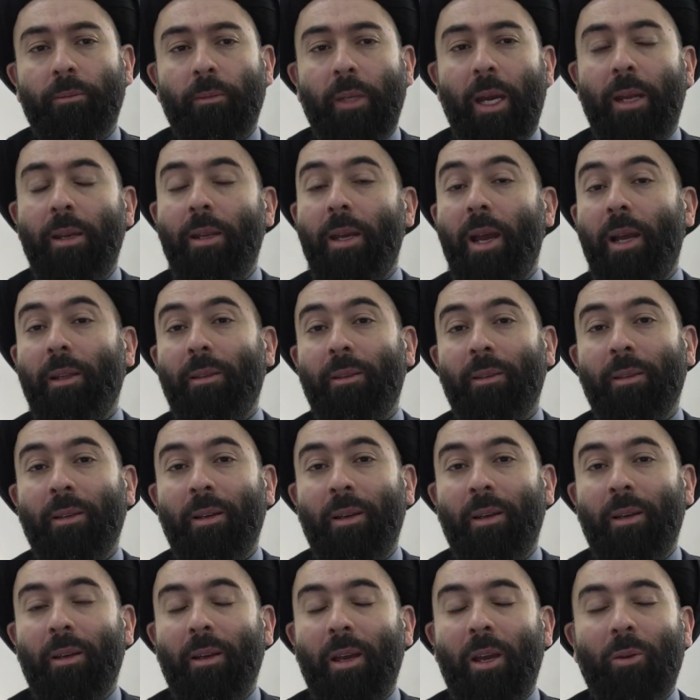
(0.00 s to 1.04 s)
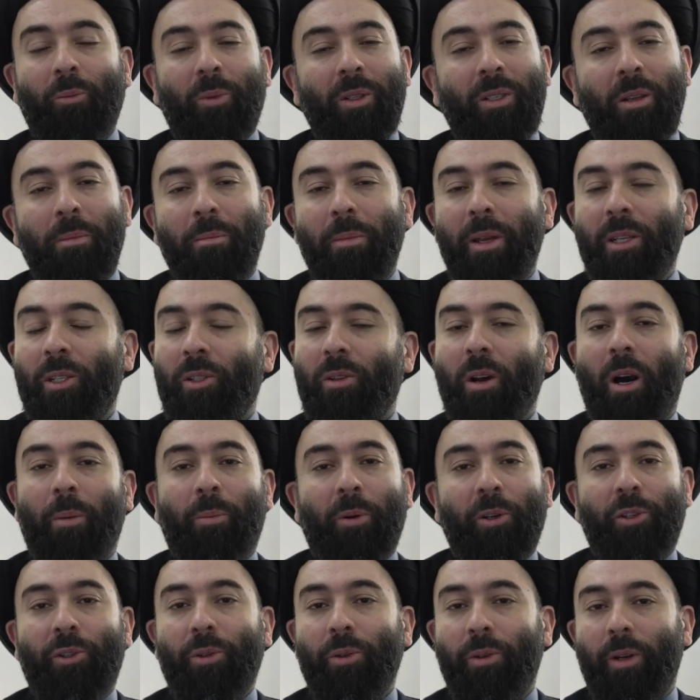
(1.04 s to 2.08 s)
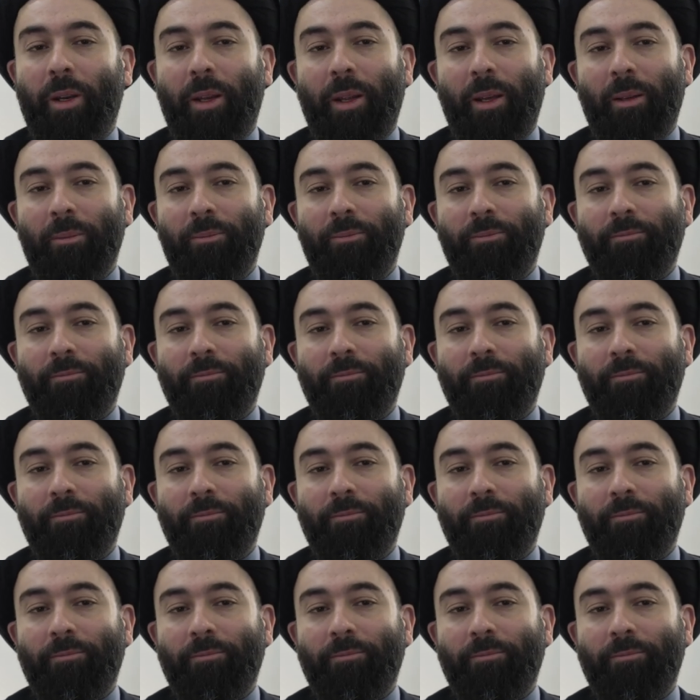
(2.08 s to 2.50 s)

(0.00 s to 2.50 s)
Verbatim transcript: And yet, it was a missed opportunity.